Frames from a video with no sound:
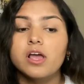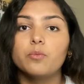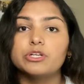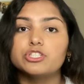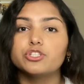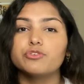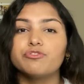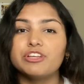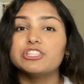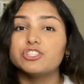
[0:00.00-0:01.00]
which
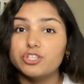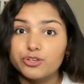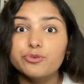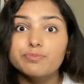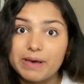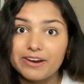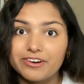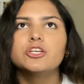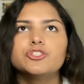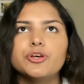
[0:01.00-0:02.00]
fits you better.
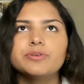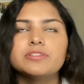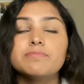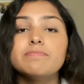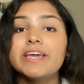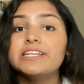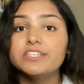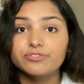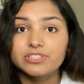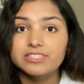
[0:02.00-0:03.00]
So some main
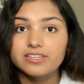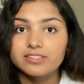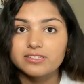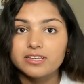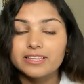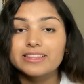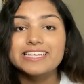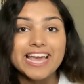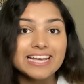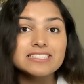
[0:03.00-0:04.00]
differences the
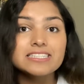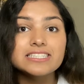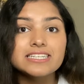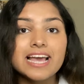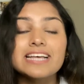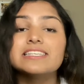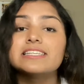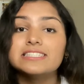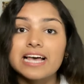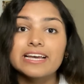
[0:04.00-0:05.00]
ACT has a
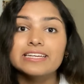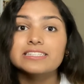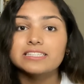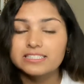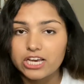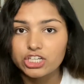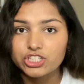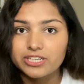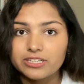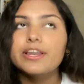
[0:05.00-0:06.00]
science
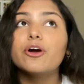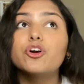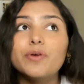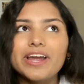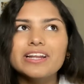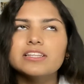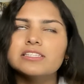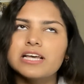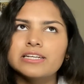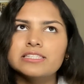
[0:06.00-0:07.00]
section. Now, granted, the
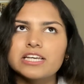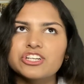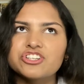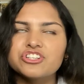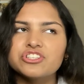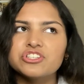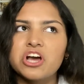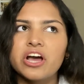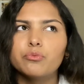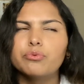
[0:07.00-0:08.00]
science section is
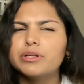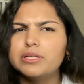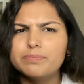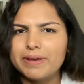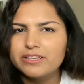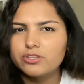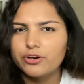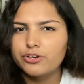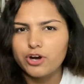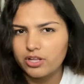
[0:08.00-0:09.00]
not really based on
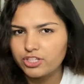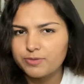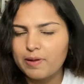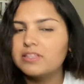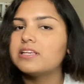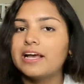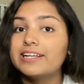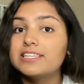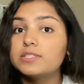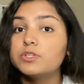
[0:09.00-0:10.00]
your knowledge about
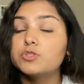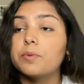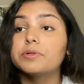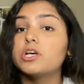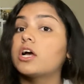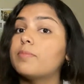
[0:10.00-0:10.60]
science, which we will talk